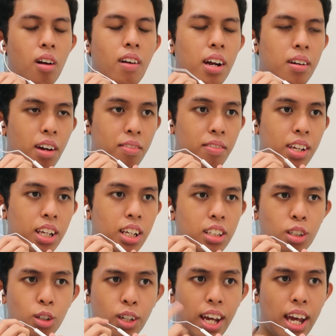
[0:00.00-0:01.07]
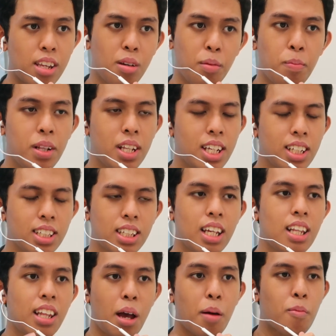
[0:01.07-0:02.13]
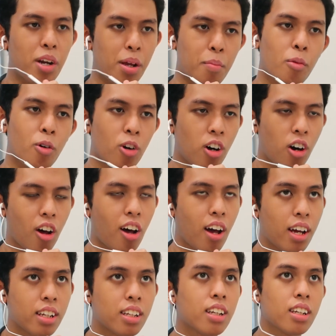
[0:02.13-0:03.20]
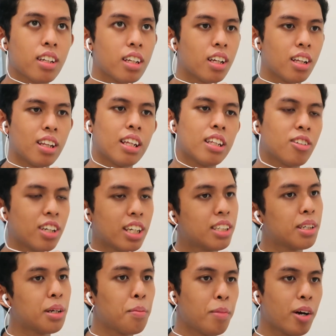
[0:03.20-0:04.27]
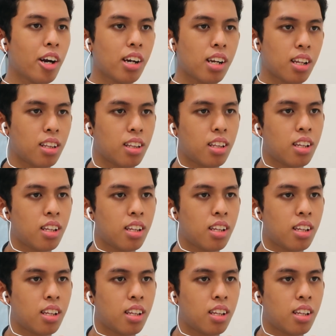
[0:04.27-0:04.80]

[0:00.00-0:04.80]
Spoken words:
Alright Rafiki, so can you please elaborate more on the literature part?